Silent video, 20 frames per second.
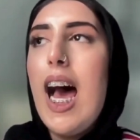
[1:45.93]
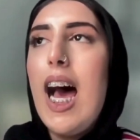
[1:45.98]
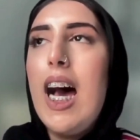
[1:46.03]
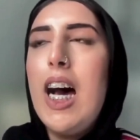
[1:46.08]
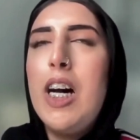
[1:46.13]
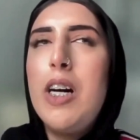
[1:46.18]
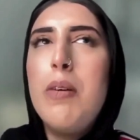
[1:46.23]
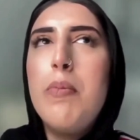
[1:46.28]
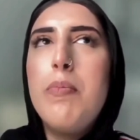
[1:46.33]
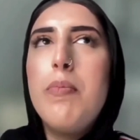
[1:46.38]

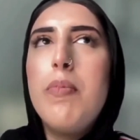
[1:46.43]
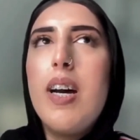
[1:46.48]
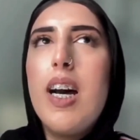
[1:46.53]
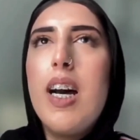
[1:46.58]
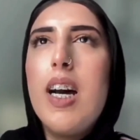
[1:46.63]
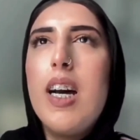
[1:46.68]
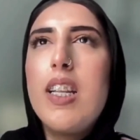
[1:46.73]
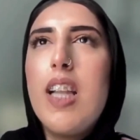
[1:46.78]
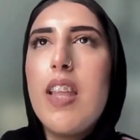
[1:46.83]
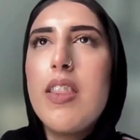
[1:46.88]
And
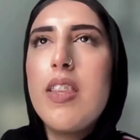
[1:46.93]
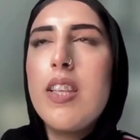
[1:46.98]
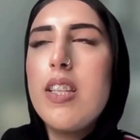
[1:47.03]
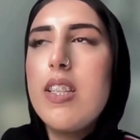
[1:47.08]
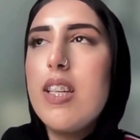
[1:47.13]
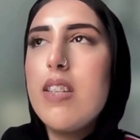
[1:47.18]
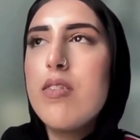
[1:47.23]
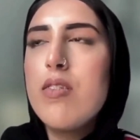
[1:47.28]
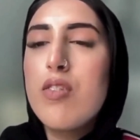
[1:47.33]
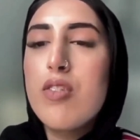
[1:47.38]
I think
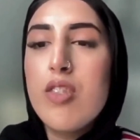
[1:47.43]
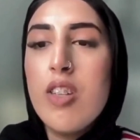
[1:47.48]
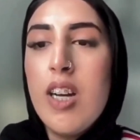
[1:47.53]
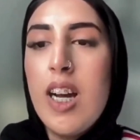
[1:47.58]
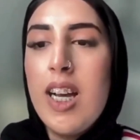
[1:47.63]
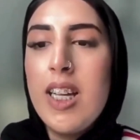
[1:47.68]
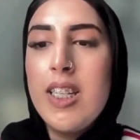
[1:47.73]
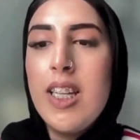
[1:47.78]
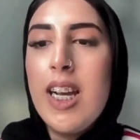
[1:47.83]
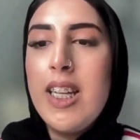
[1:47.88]
lessons
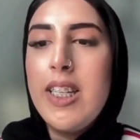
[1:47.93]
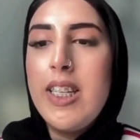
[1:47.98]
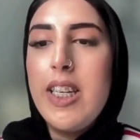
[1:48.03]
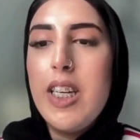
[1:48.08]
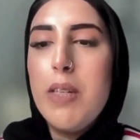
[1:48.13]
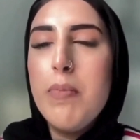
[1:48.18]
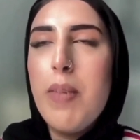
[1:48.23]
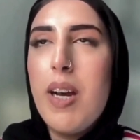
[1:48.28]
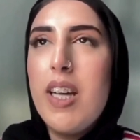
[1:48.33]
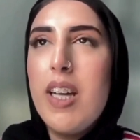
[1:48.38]
start at 9
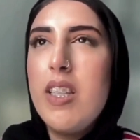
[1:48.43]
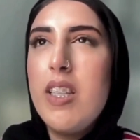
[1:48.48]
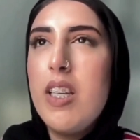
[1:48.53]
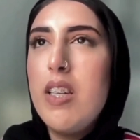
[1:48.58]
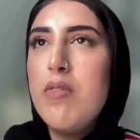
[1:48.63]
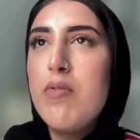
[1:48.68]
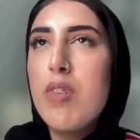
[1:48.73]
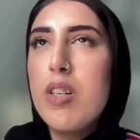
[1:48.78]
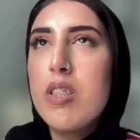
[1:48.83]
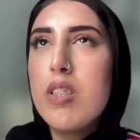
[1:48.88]
a.m. and
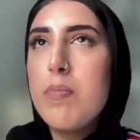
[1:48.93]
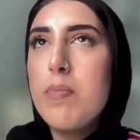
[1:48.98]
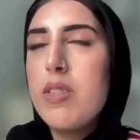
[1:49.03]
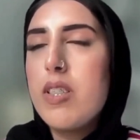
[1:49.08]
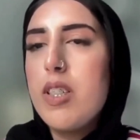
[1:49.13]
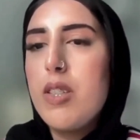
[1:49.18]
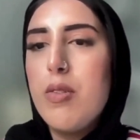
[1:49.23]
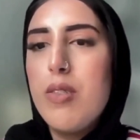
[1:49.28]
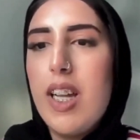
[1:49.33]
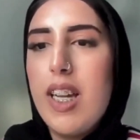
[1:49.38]
they run
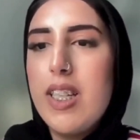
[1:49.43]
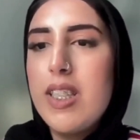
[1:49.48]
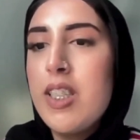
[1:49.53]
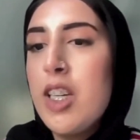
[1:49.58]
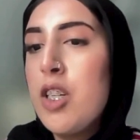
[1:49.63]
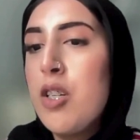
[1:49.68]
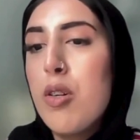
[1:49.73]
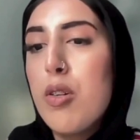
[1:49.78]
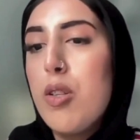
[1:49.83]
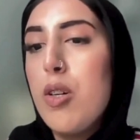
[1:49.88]
until like
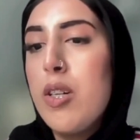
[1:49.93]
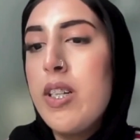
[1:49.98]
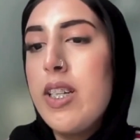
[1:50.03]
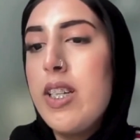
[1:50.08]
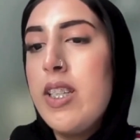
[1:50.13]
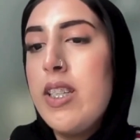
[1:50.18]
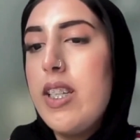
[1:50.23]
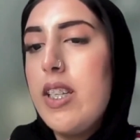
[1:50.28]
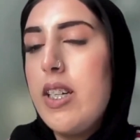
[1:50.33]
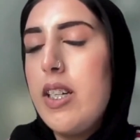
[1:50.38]
10 o'clock
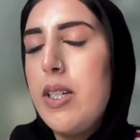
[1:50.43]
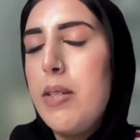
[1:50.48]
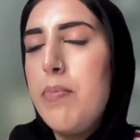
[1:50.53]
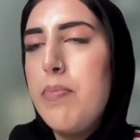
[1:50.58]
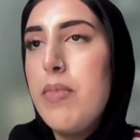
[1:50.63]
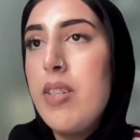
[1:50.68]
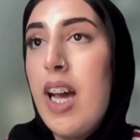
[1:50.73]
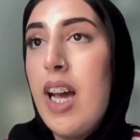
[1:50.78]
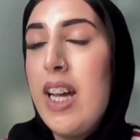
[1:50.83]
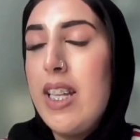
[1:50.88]
in the
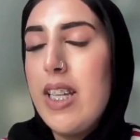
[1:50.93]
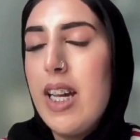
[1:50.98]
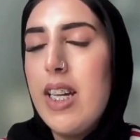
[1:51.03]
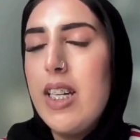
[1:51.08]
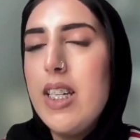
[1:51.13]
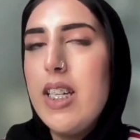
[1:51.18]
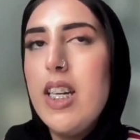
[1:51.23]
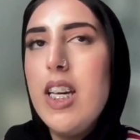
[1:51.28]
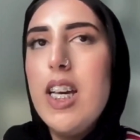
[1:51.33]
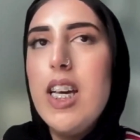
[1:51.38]
at
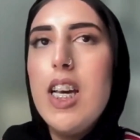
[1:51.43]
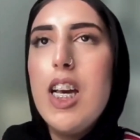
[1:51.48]
night.